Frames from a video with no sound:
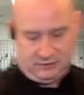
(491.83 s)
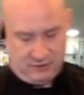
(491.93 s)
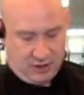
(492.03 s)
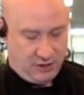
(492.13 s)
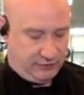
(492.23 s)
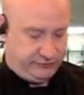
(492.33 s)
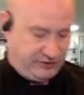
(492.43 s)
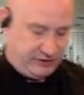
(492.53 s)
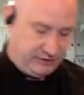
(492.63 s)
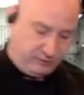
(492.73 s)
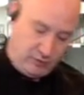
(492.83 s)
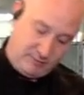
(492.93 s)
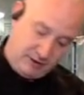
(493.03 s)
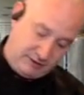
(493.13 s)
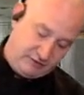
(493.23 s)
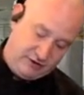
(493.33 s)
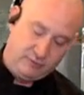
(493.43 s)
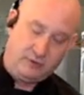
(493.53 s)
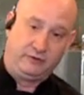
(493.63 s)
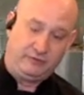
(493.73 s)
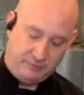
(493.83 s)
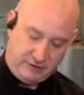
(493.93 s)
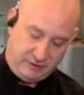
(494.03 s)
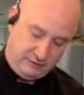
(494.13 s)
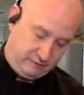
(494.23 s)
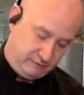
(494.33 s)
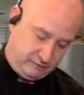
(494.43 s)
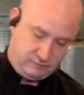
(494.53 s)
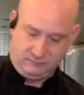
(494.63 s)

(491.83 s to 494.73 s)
ours is, well, I'm not going to tell you ours because